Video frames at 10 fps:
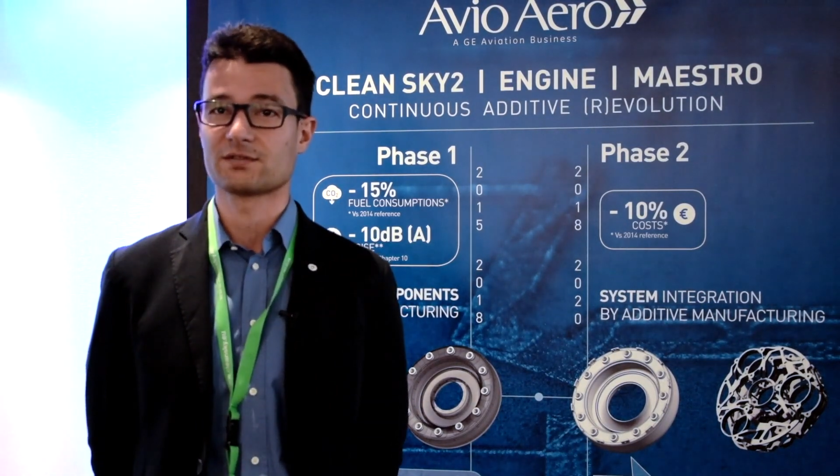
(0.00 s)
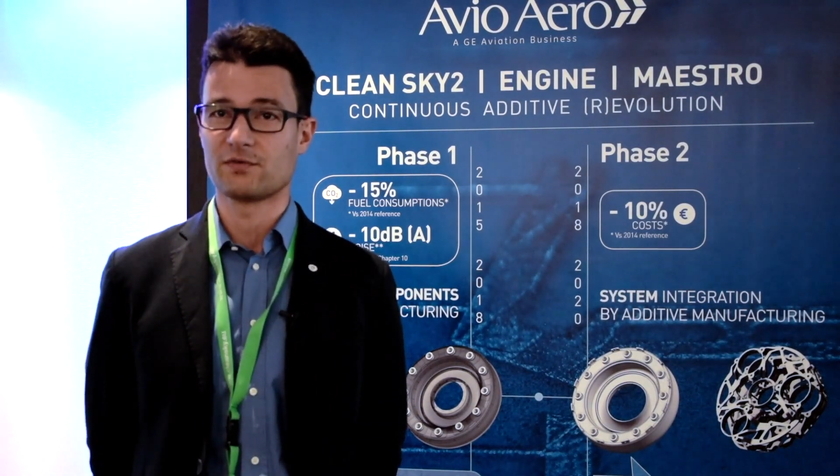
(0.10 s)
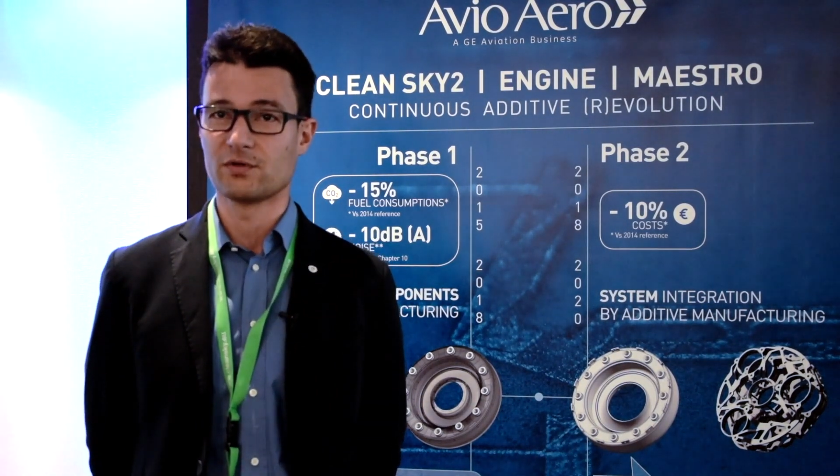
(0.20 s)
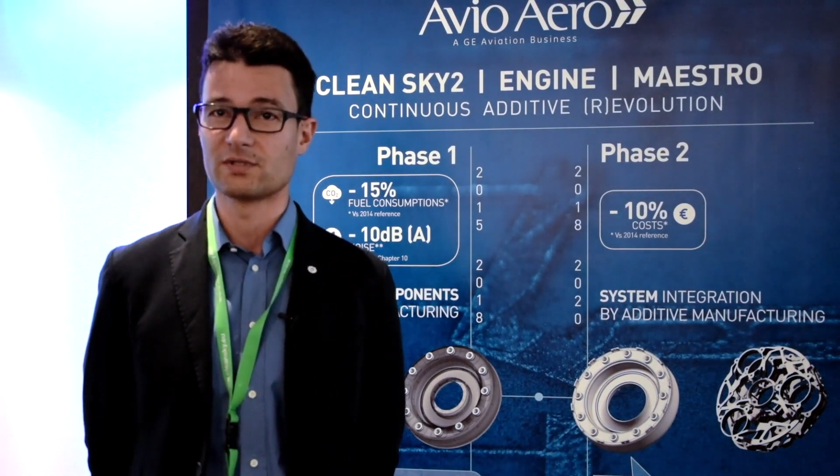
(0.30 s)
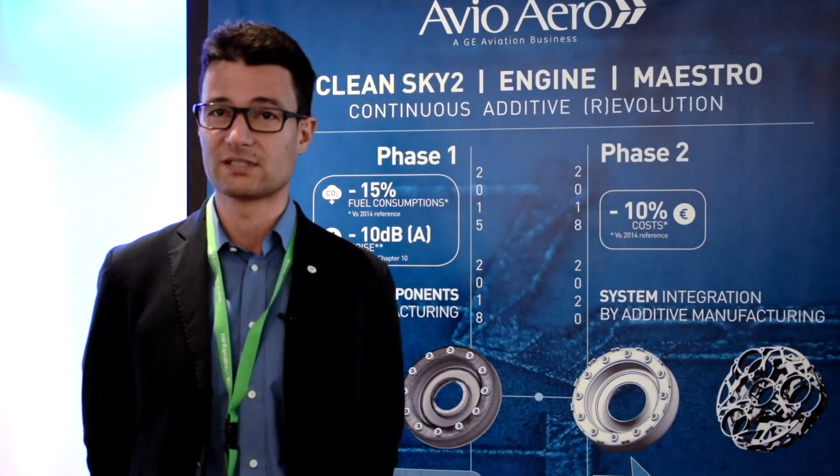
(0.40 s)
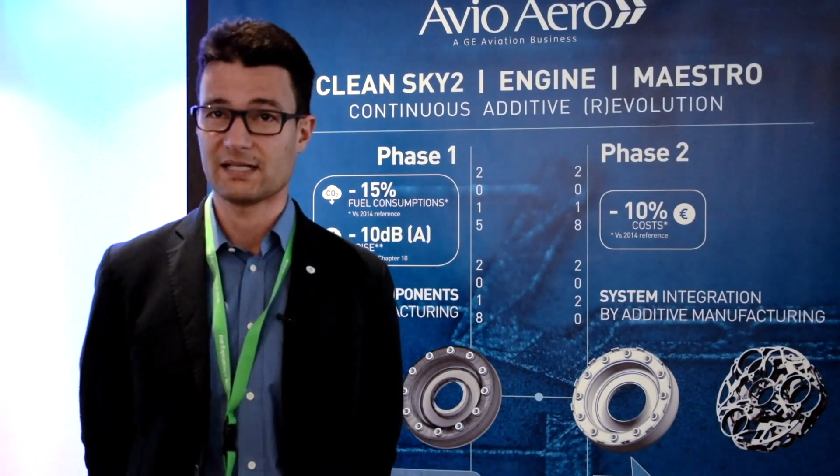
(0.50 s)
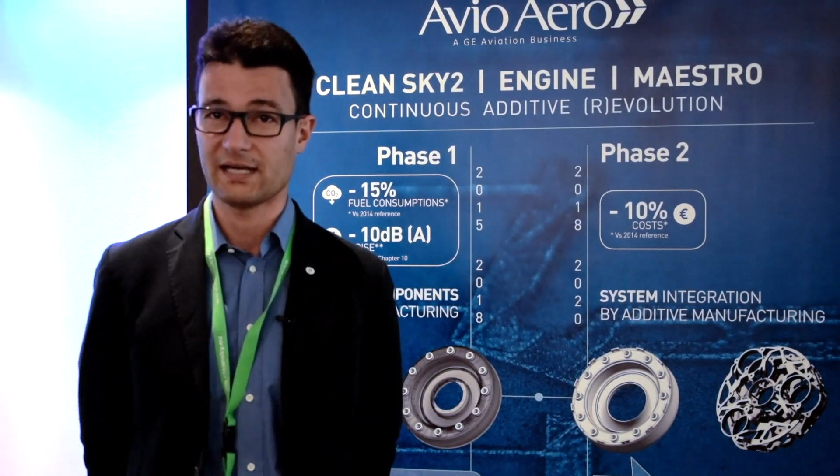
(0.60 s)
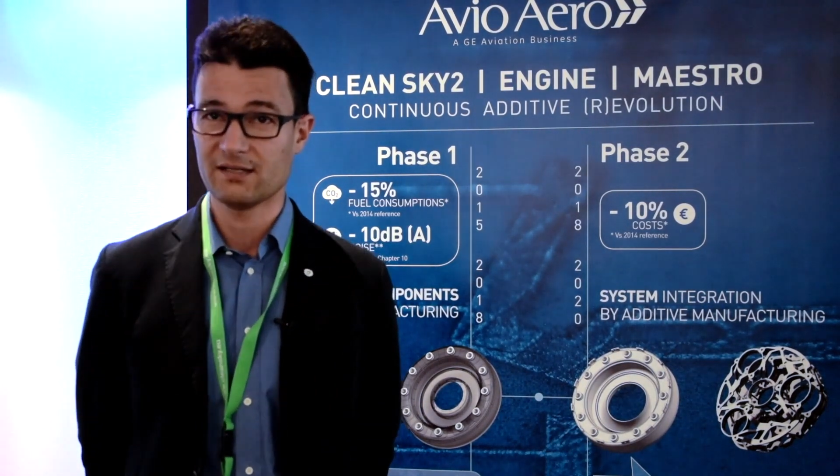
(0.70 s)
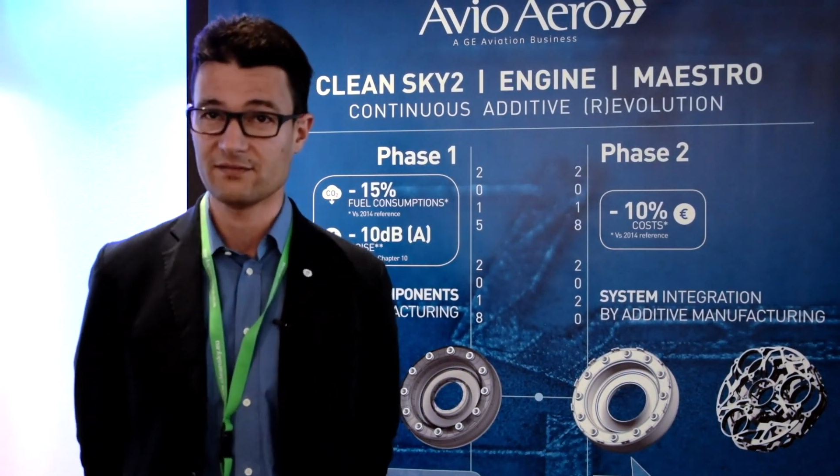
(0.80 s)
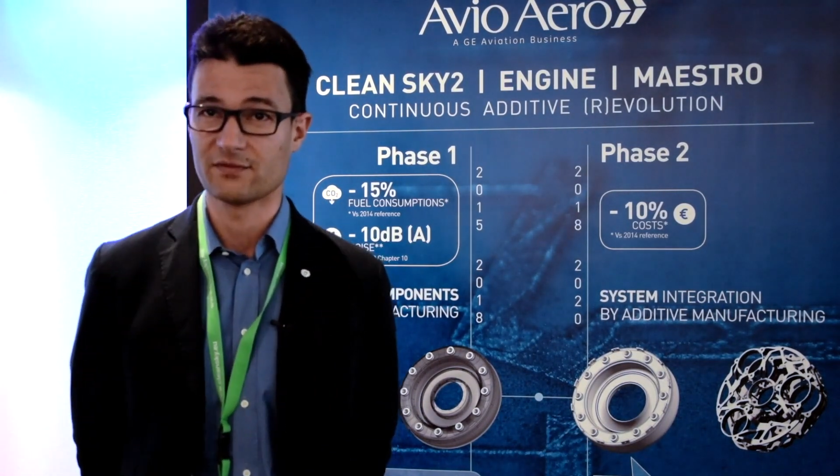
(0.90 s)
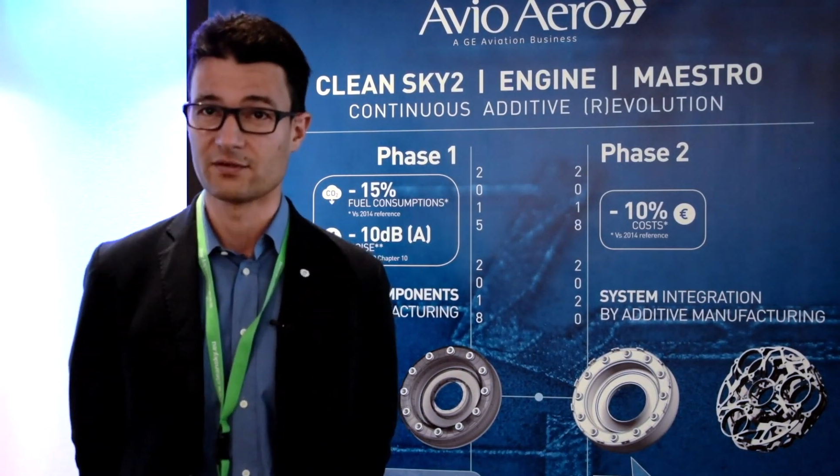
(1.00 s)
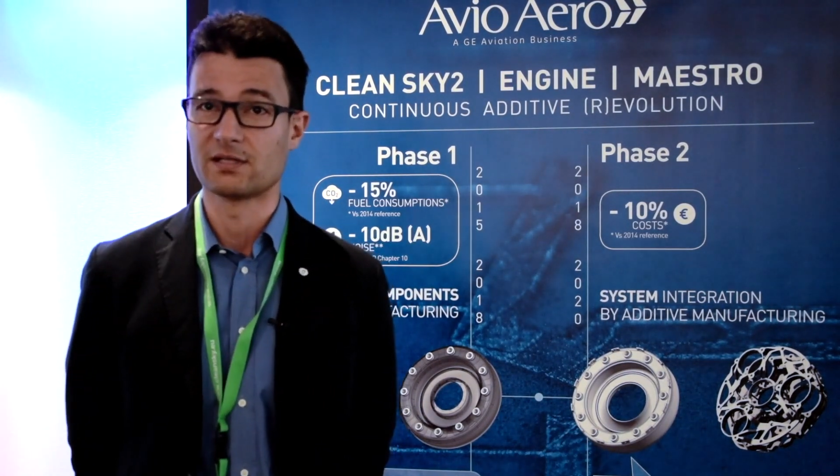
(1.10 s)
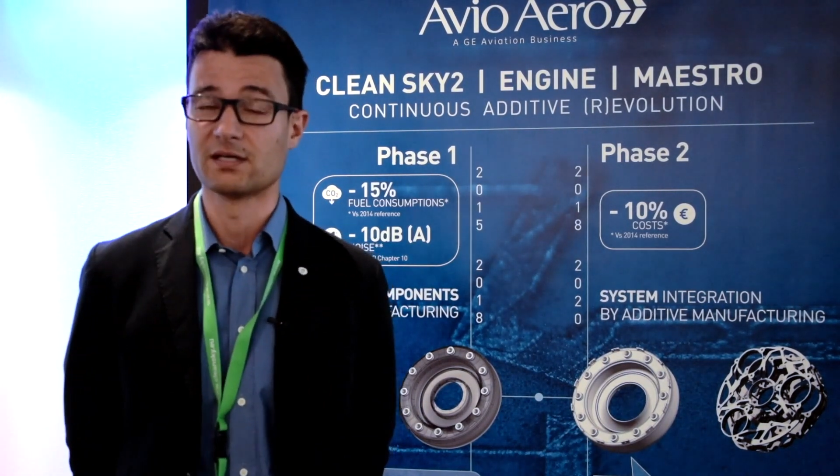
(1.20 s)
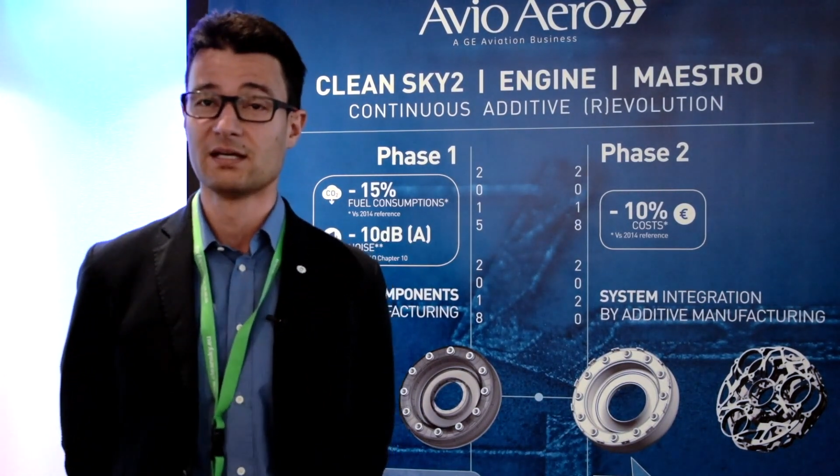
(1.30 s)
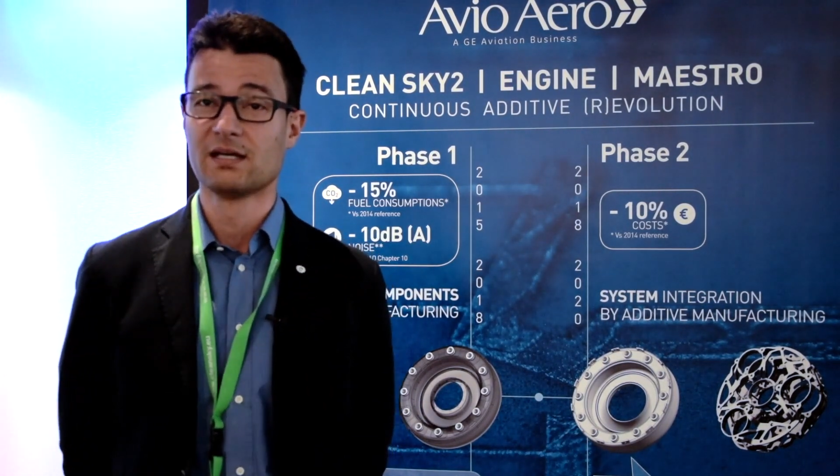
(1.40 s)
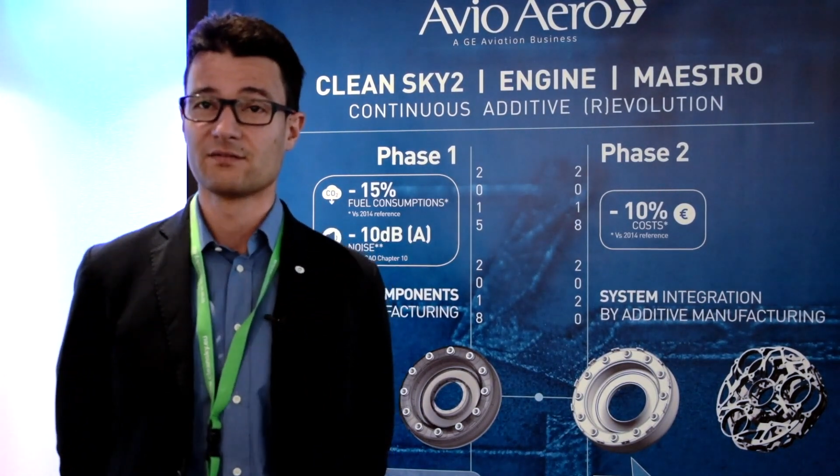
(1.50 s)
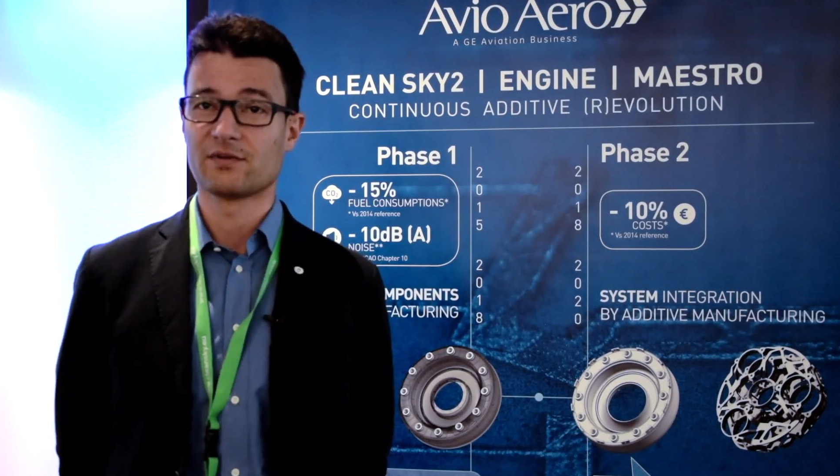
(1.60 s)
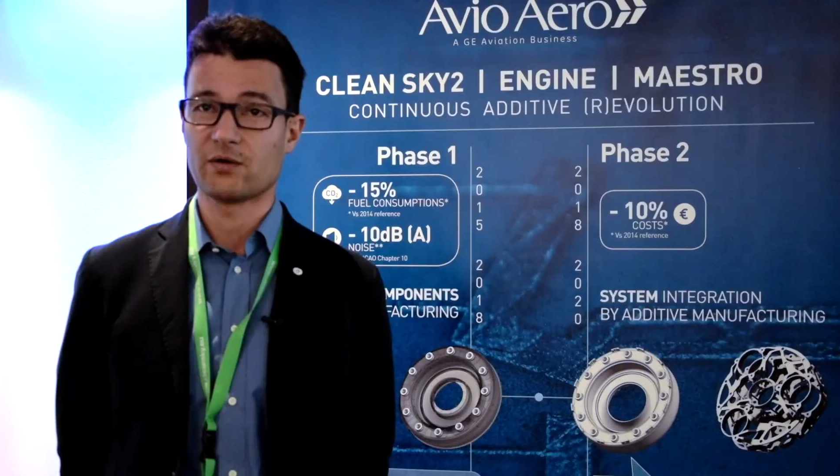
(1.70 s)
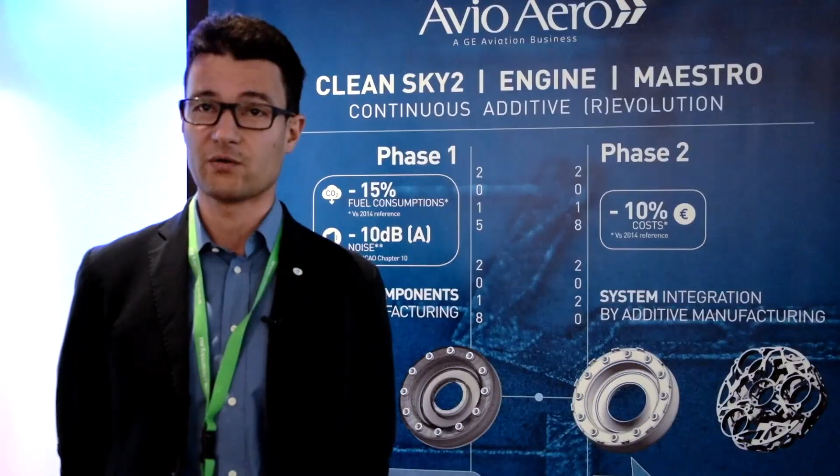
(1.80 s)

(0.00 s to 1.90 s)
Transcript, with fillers: flow design for, the, for